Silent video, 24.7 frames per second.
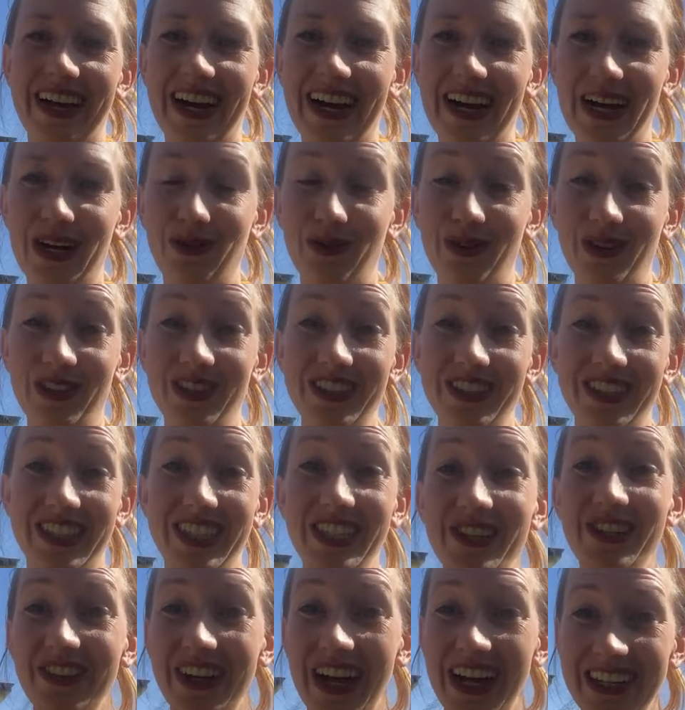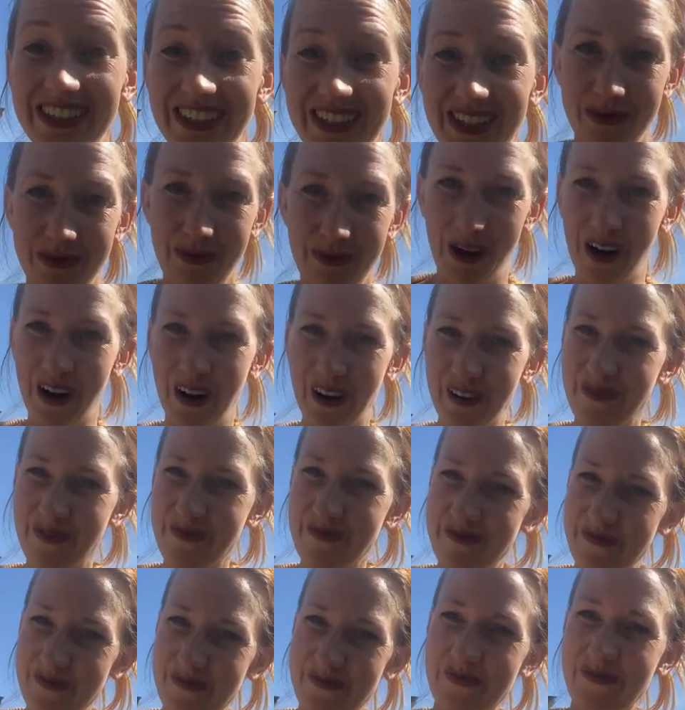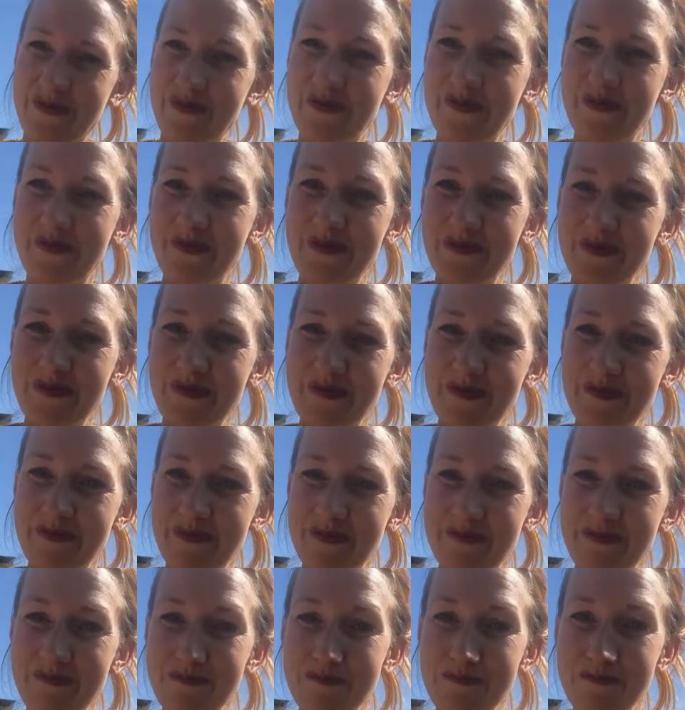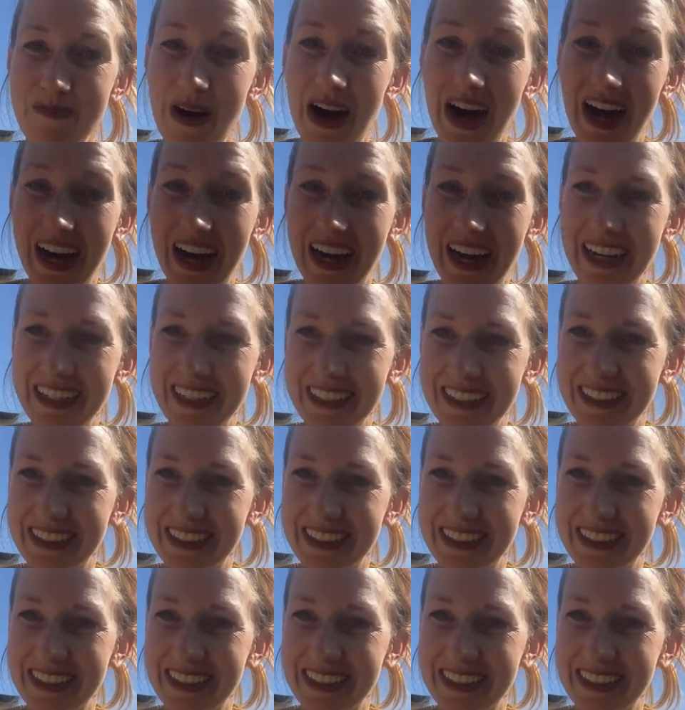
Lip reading: I will see you guys tomorrow. Bye!